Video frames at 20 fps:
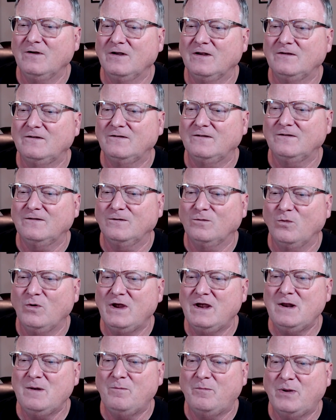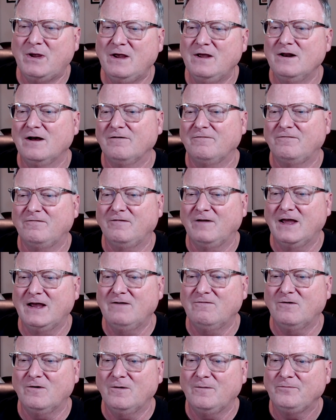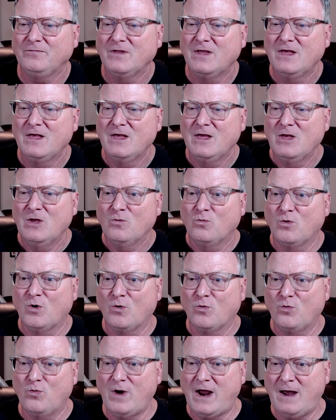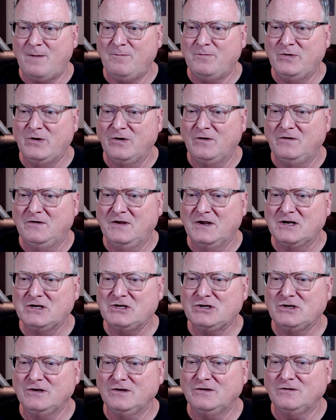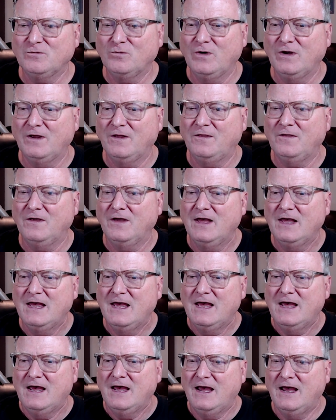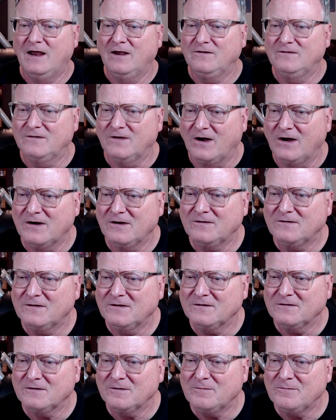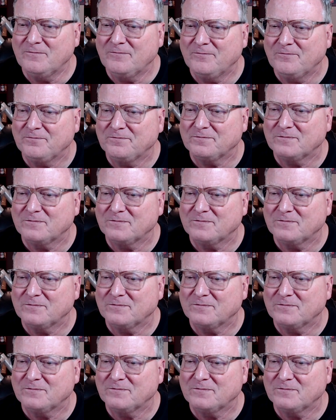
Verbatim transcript: Its sweet peanut flavor will wrap your dishes with exoticism,